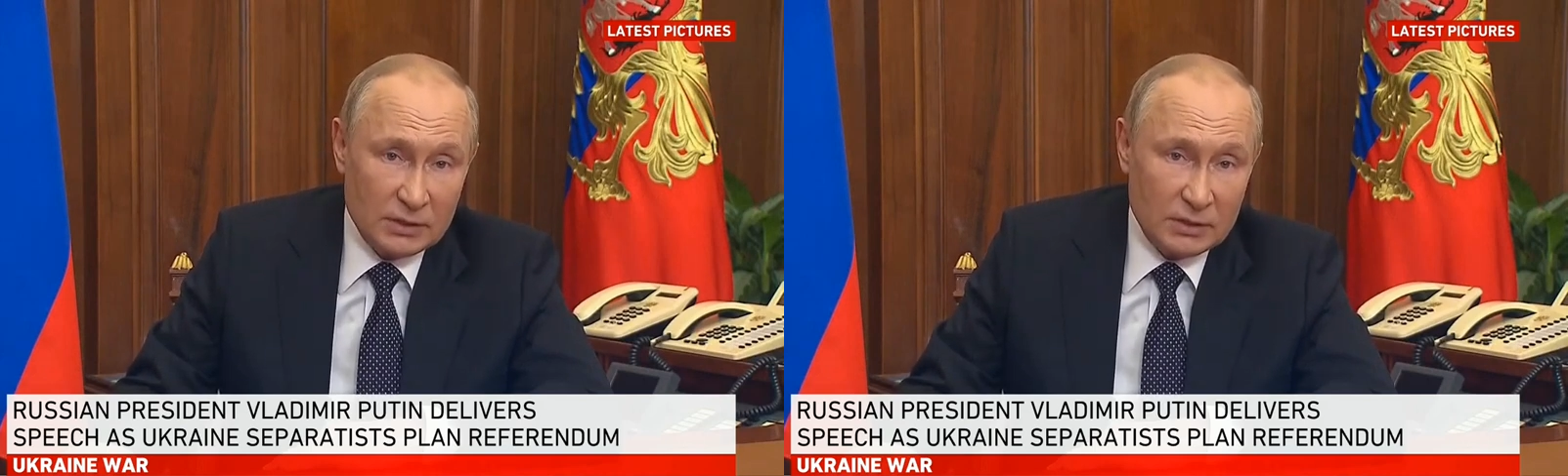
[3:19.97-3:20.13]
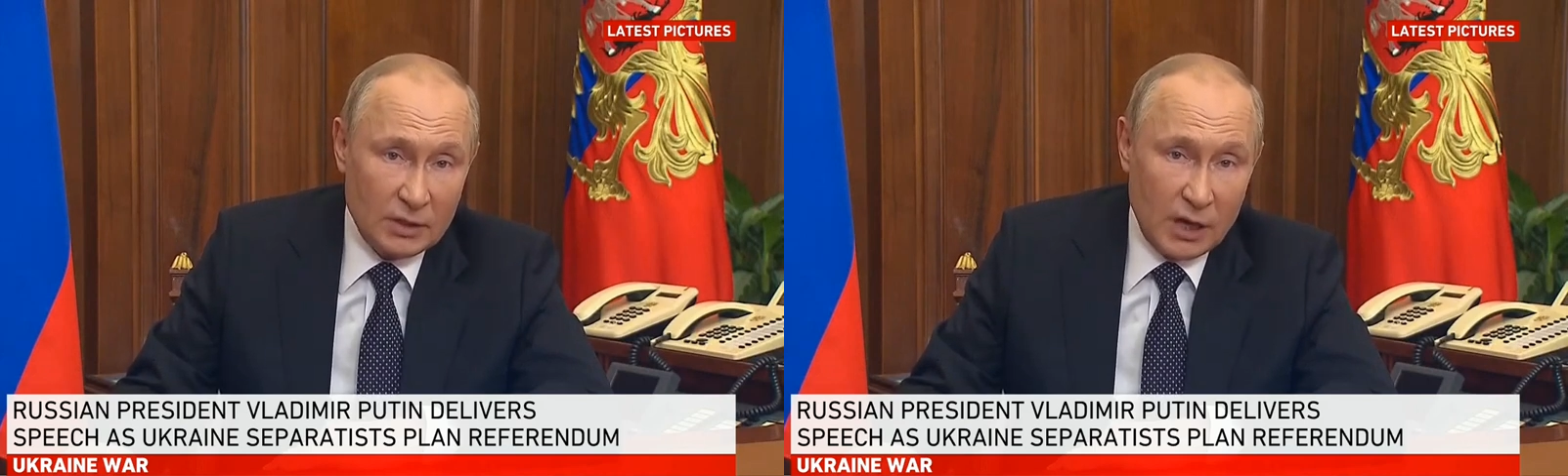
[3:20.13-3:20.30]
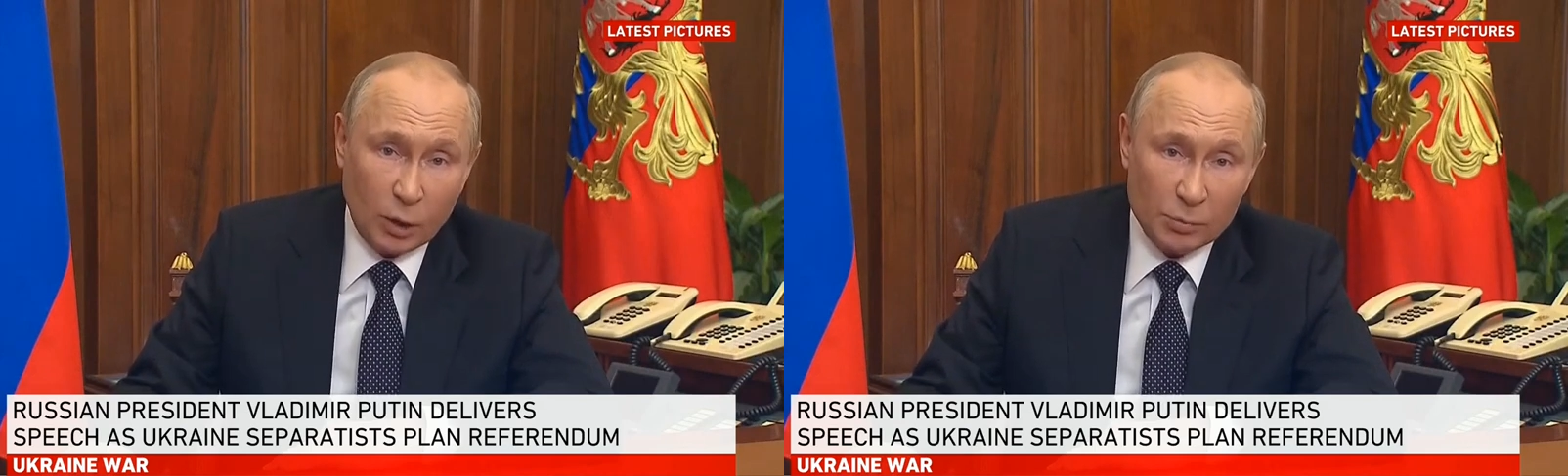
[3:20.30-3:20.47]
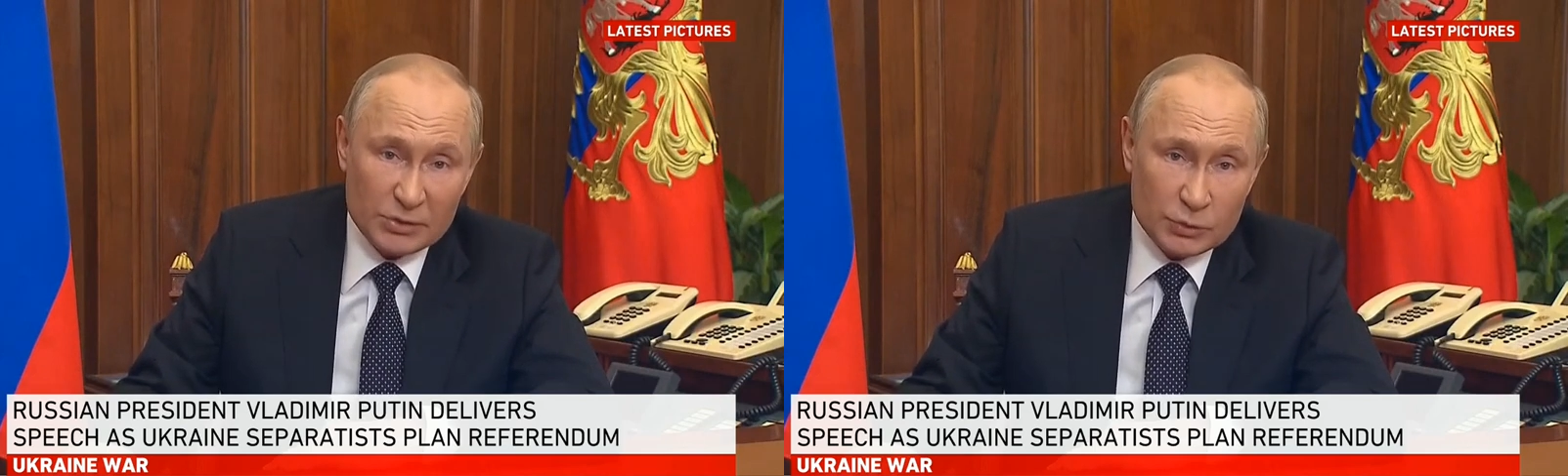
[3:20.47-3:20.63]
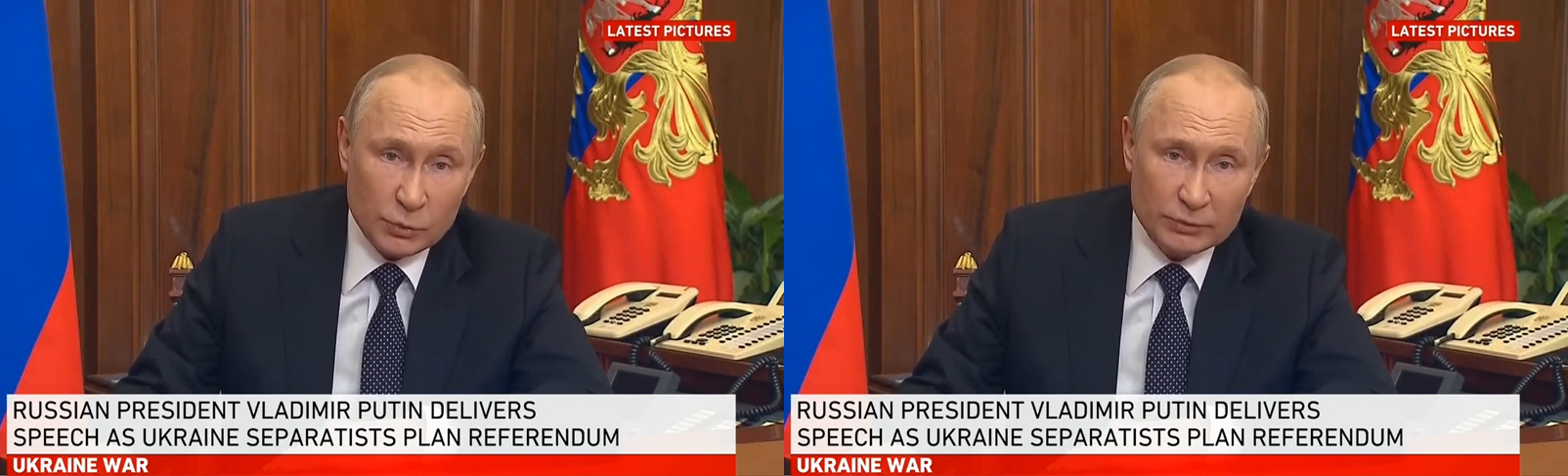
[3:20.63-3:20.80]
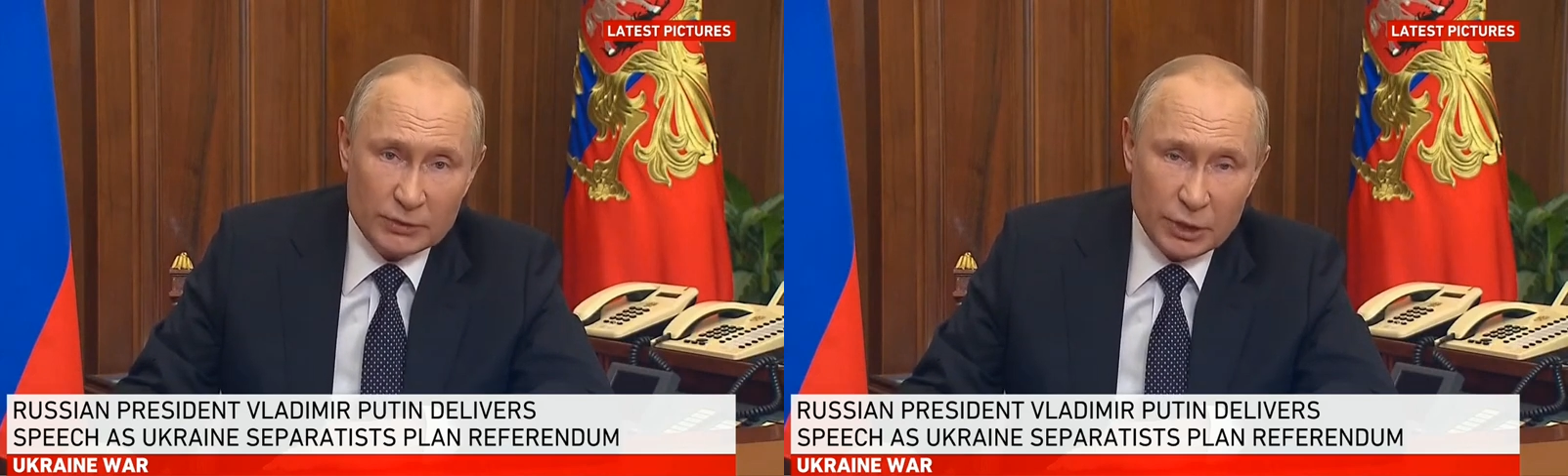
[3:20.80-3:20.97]
For
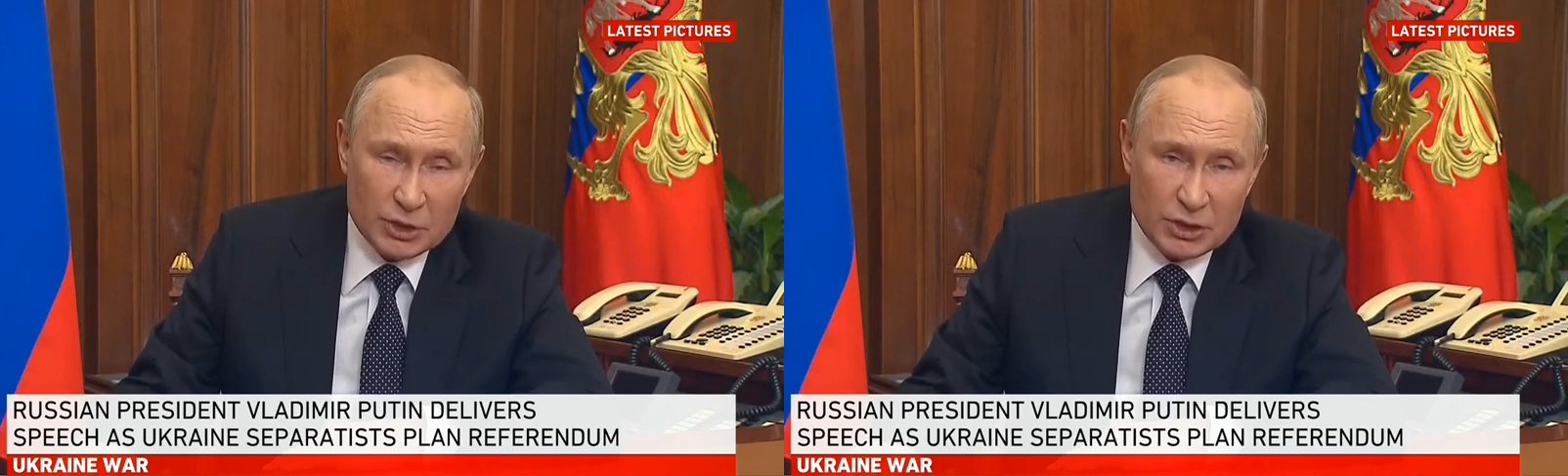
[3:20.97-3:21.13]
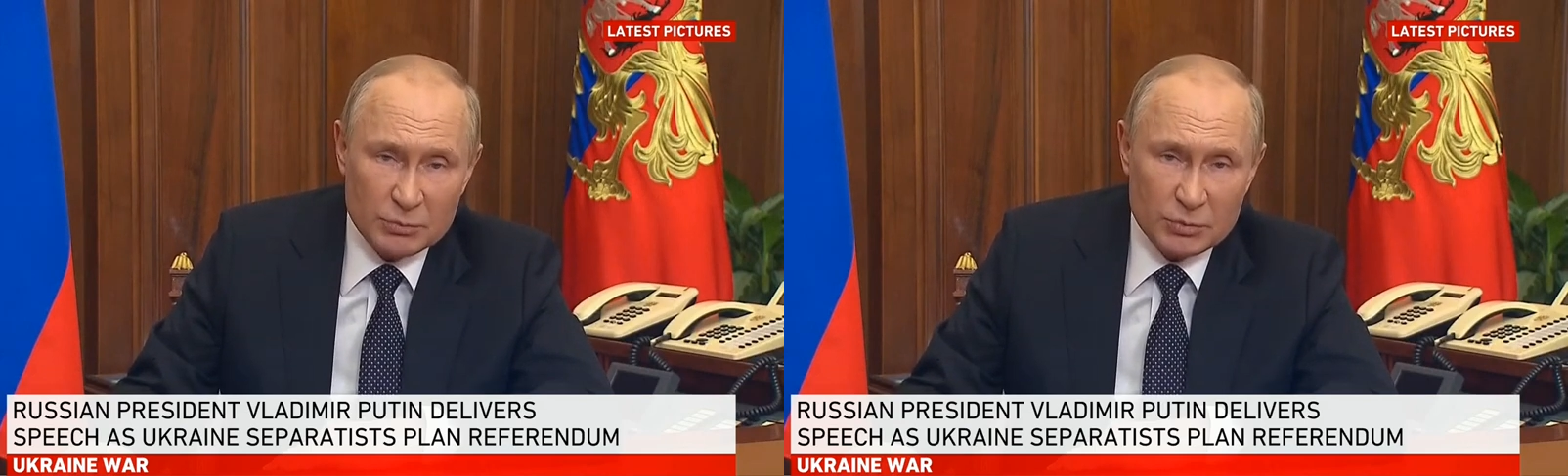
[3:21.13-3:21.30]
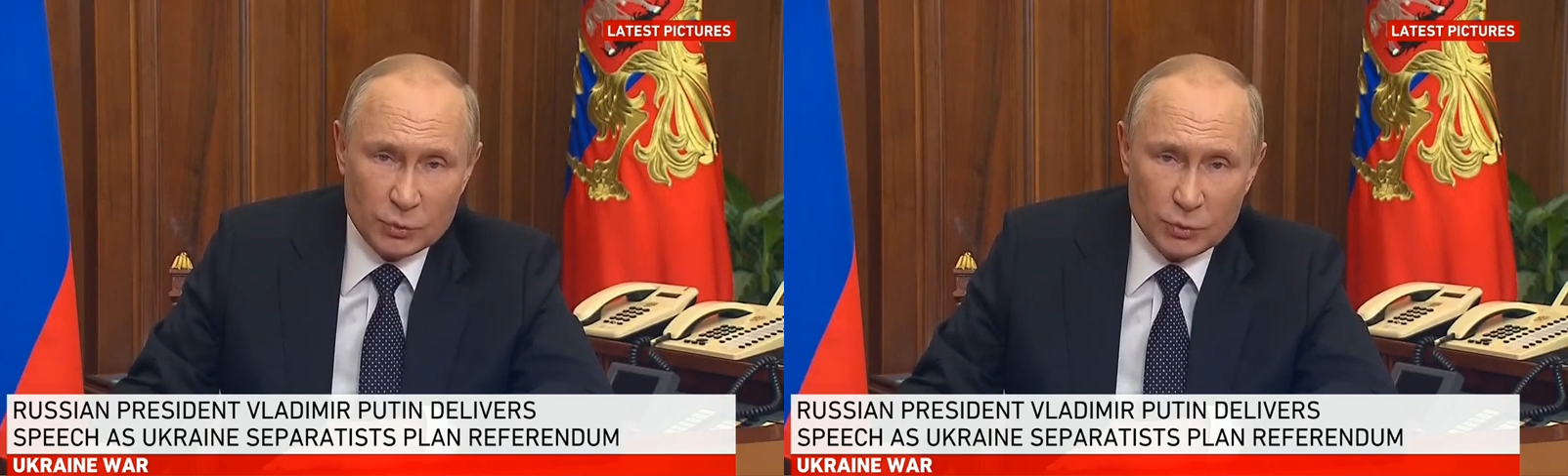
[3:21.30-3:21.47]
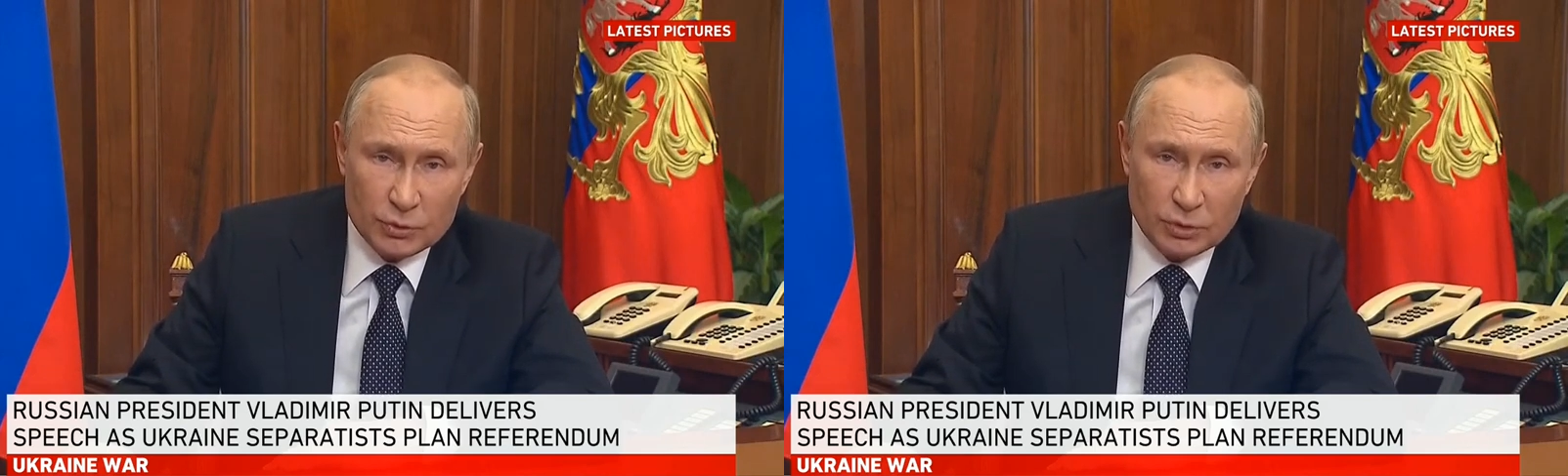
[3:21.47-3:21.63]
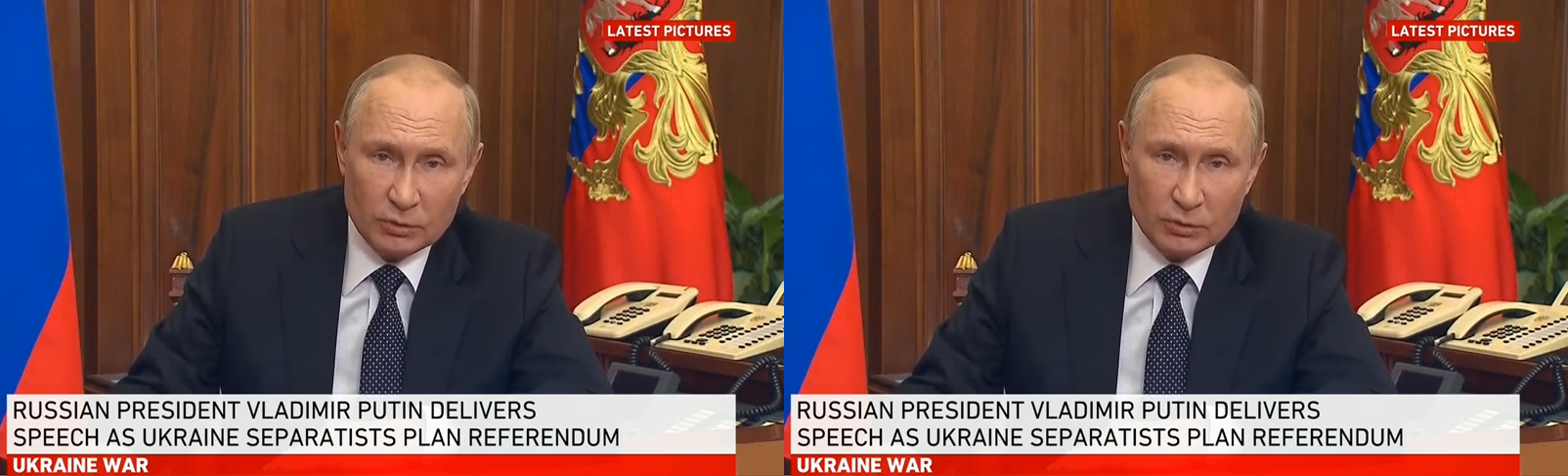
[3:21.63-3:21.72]
8 years,